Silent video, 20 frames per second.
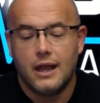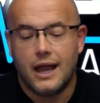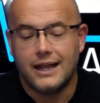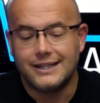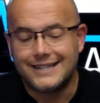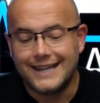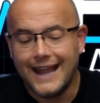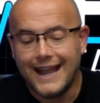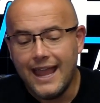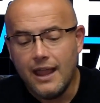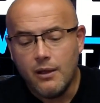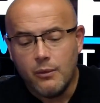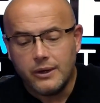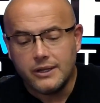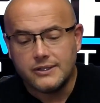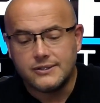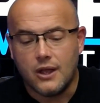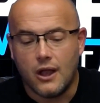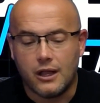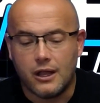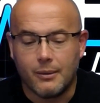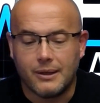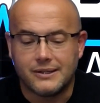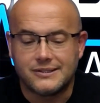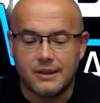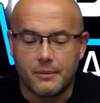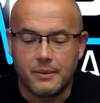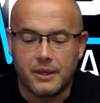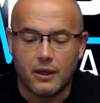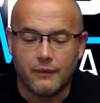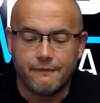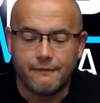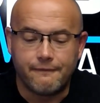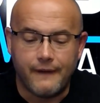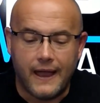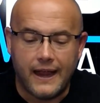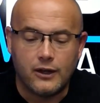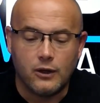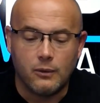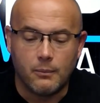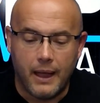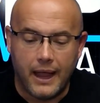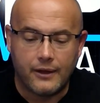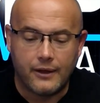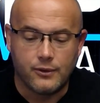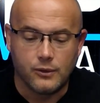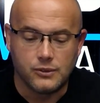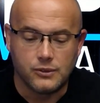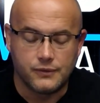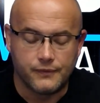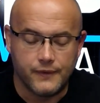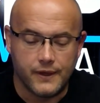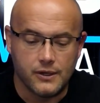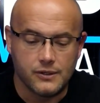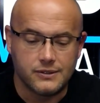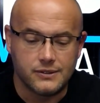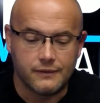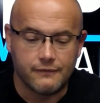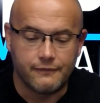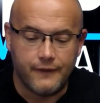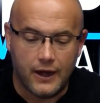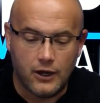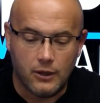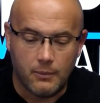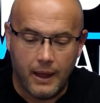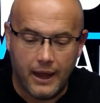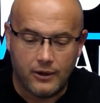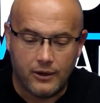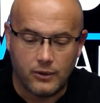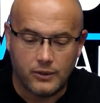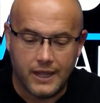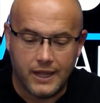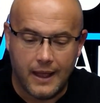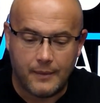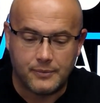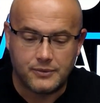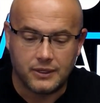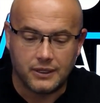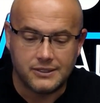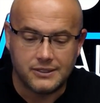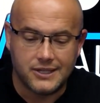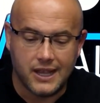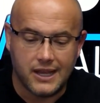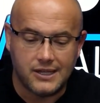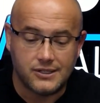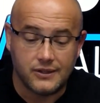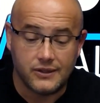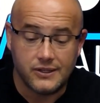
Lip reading: Today, I want to talk about something called Phyto Microspheres and phytomicroencapsulation.